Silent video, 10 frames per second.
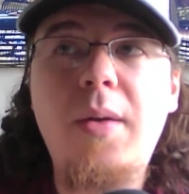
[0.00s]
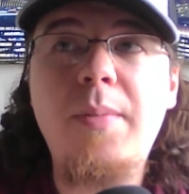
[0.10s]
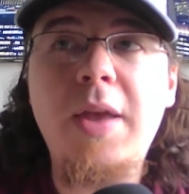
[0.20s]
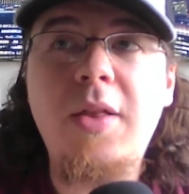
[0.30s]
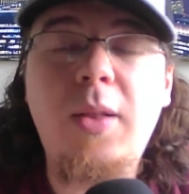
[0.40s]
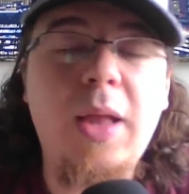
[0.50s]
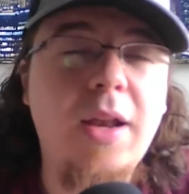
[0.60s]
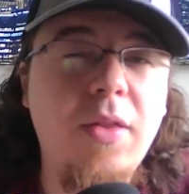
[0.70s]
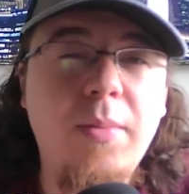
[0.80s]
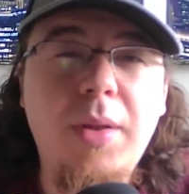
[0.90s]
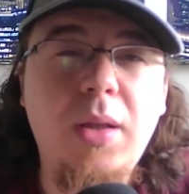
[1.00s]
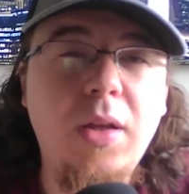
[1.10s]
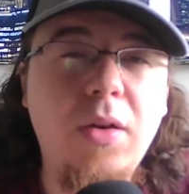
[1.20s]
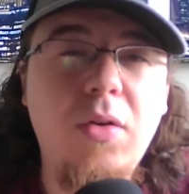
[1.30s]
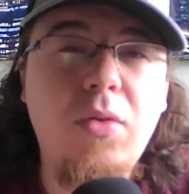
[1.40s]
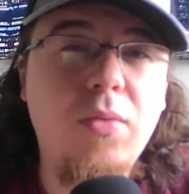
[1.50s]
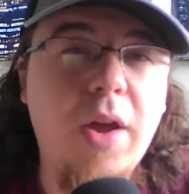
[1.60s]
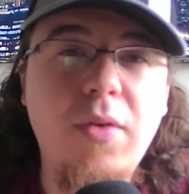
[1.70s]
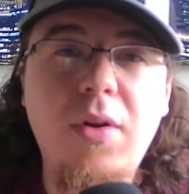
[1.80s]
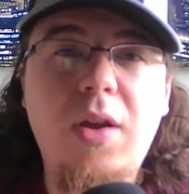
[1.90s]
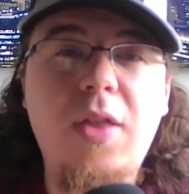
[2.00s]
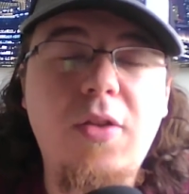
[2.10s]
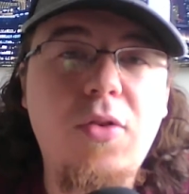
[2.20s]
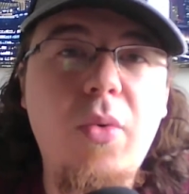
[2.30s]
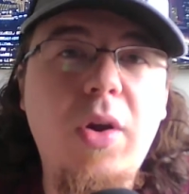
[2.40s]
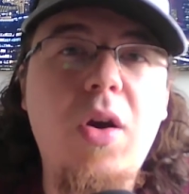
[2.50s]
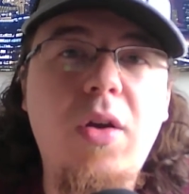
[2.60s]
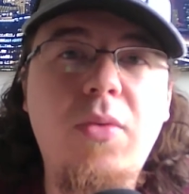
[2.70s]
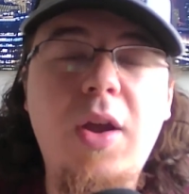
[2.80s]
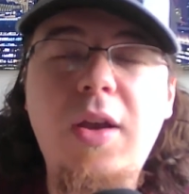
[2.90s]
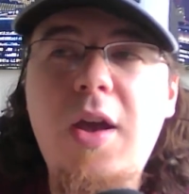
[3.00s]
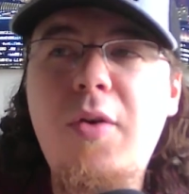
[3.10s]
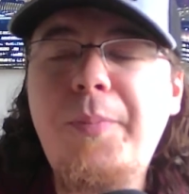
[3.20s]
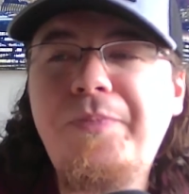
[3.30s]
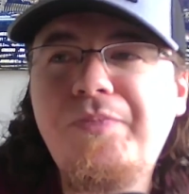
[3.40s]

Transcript: in a lot of the political rhetoric that's going on right now.